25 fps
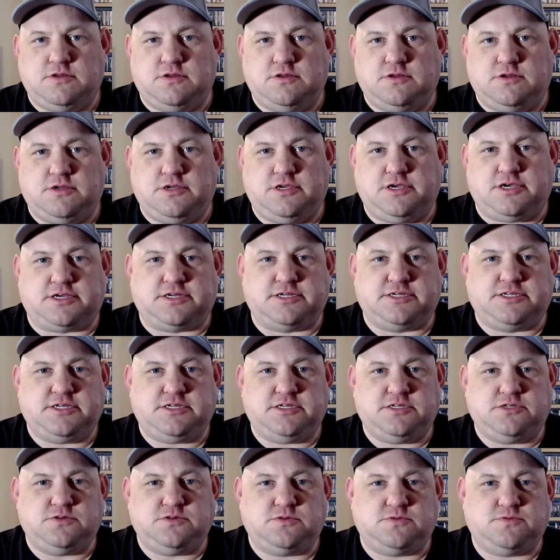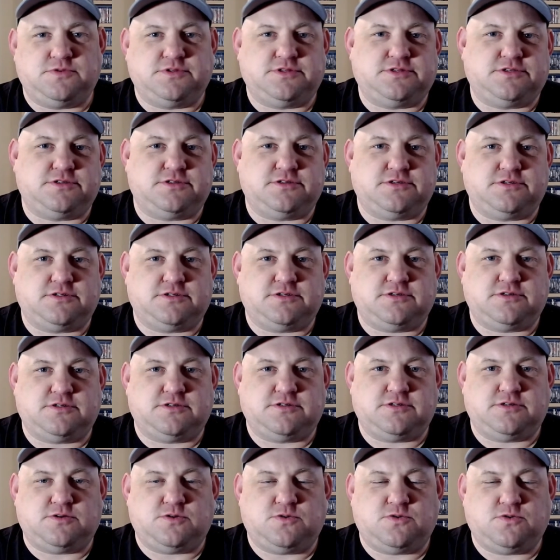Yeah, continuing with
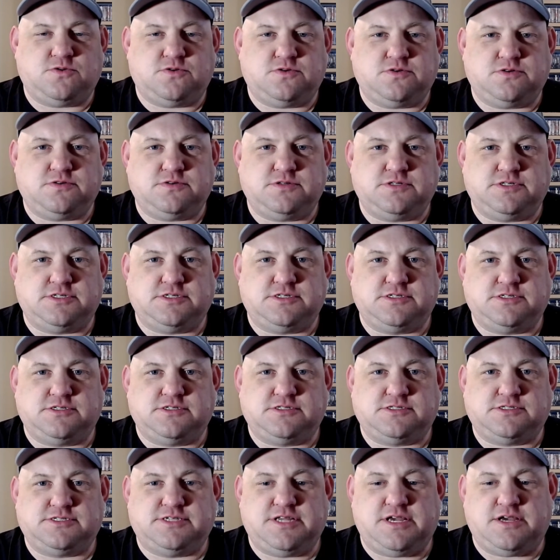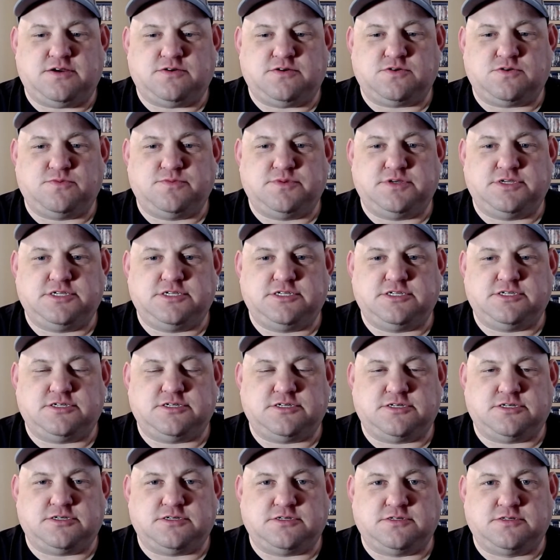the horror, and it's now going to be
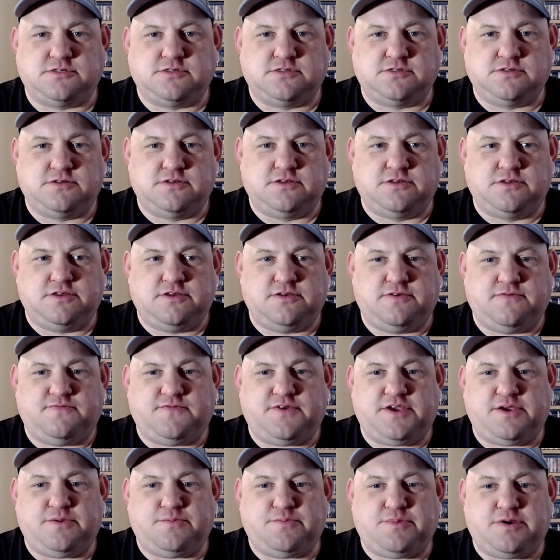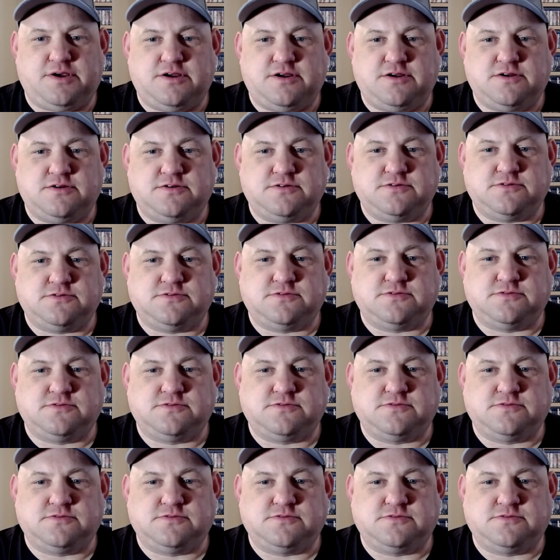vampires.